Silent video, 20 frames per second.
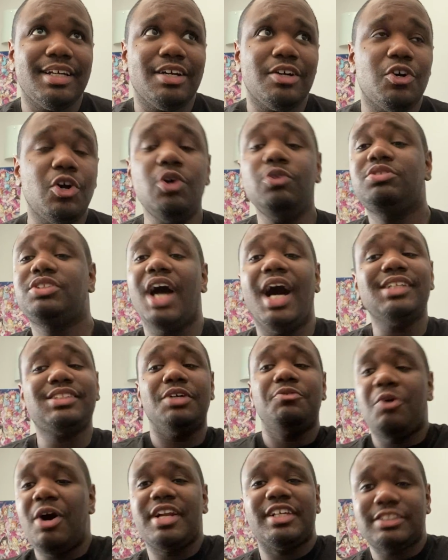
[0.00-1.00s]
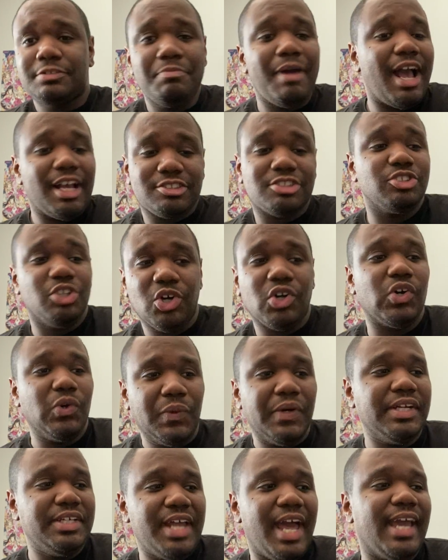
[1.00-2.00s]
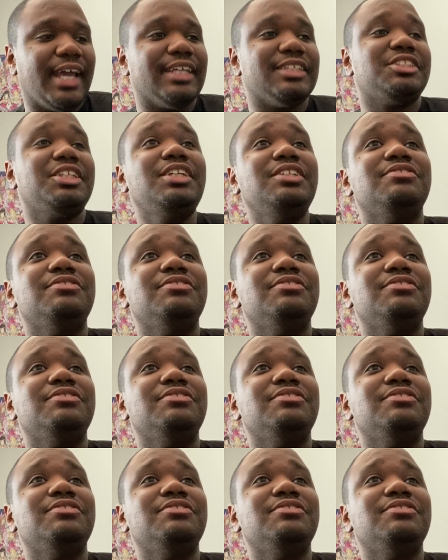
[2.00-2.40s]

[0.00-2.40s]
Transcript: who doesn't want to smash Lokowa naked?